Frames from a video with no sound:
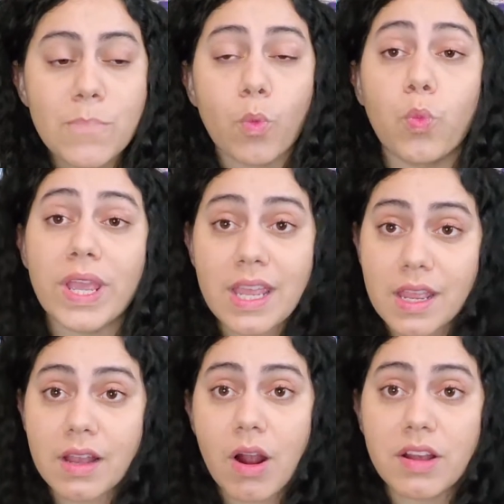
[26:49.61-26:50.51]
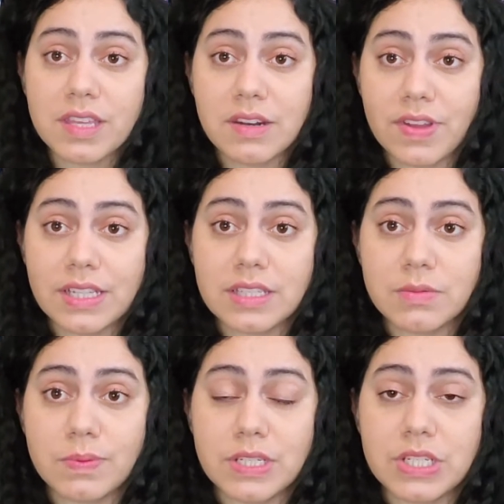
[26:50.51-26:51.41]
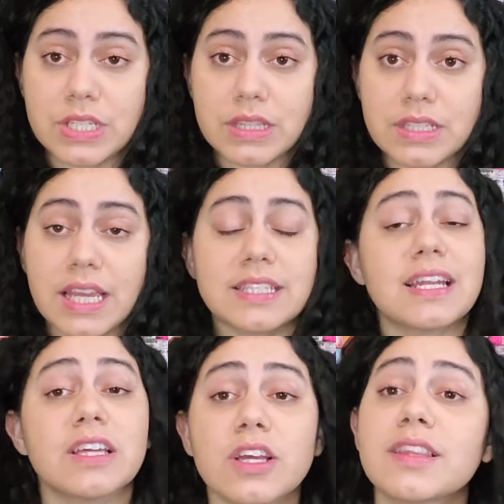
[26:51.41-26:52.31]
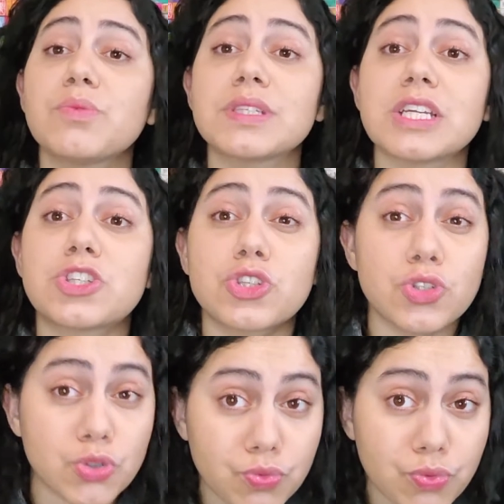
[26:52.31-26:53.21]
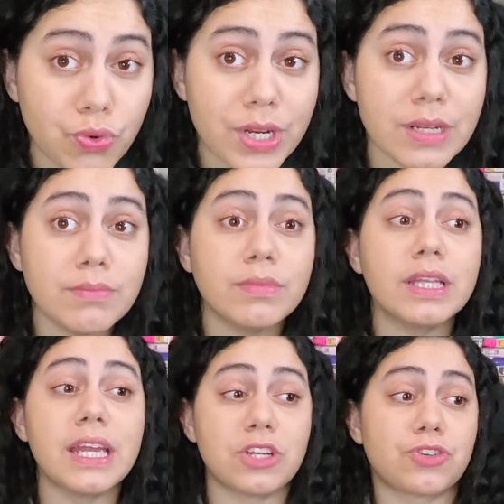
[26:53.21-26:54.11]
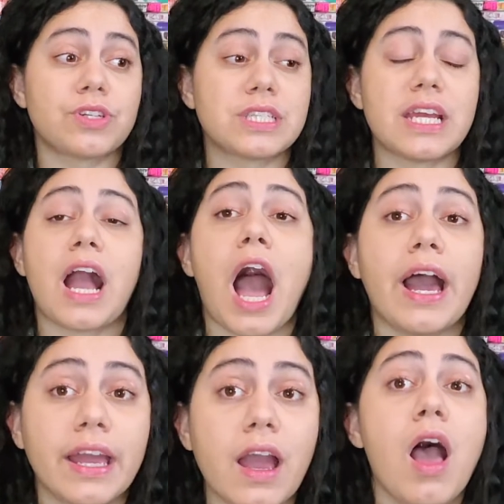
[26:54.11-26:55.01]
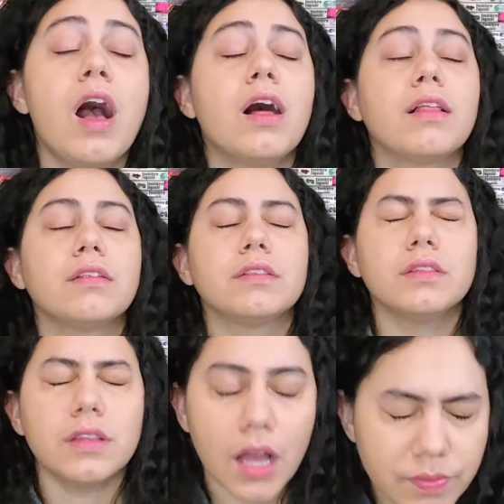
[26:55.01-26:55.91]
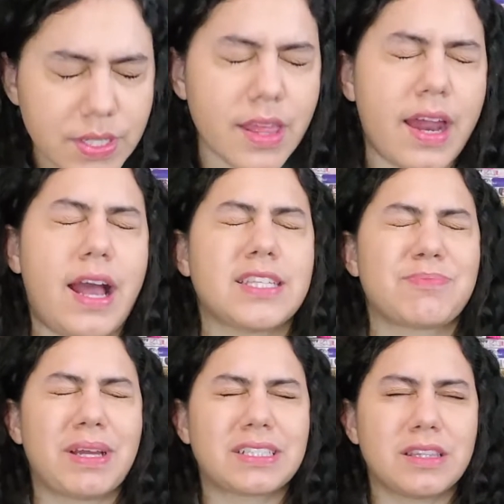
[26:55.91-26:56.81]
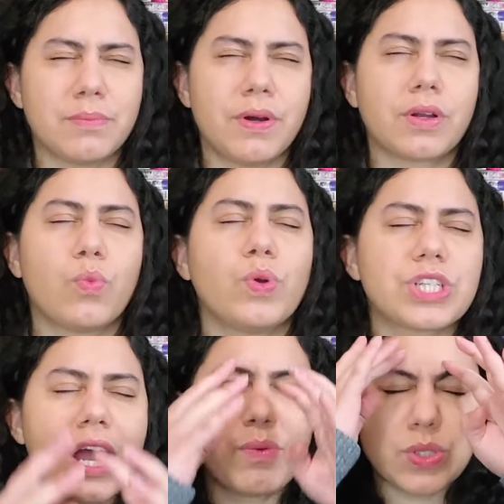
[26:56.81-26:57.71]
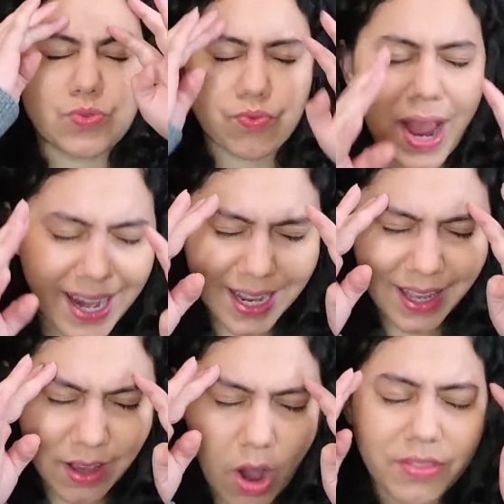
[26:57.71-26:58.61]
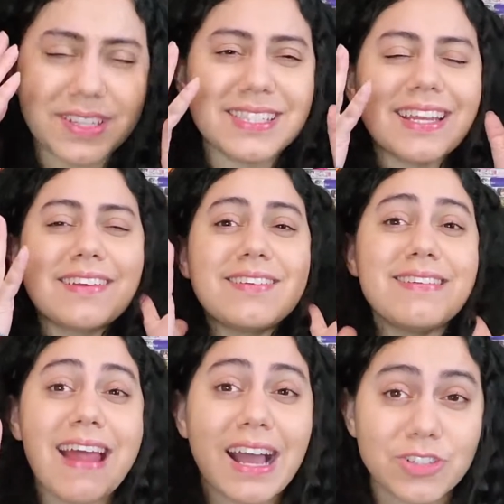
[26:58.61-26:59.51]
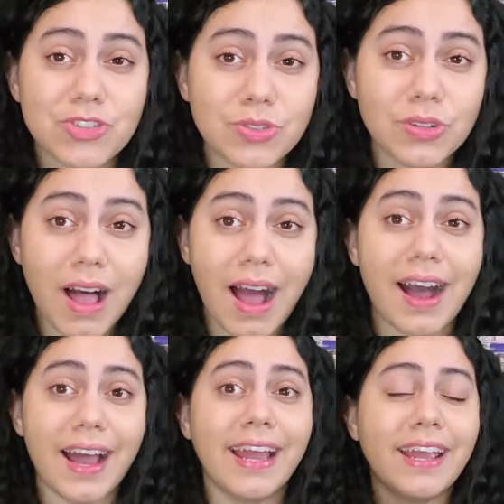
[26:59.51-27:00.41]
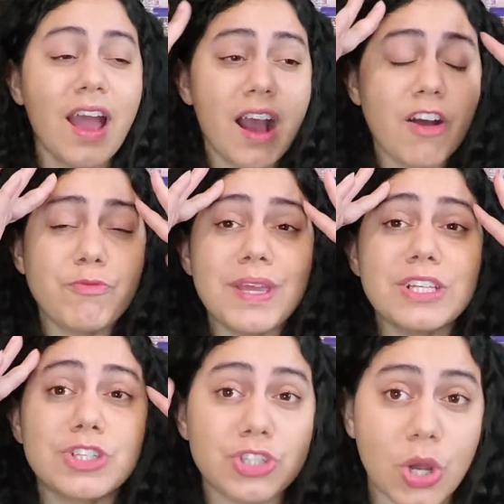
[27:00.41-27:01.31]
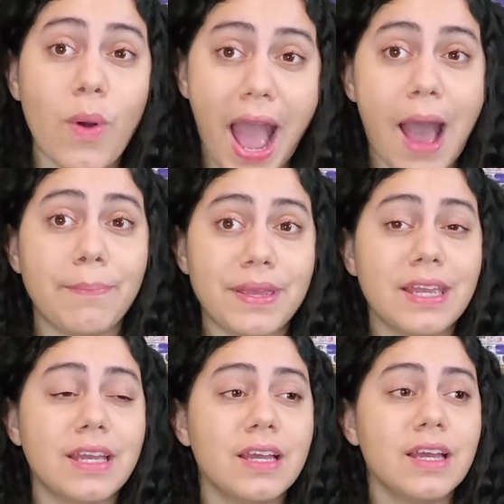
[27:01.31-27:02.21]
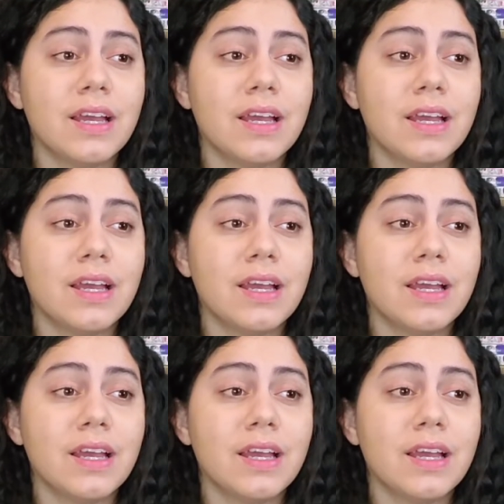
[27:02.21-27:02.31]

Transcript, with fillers: we are the advanced species in this case. And I thought that was extremely interesting. I loved that aspect in the book, which I was writing on this like natural high of being so happy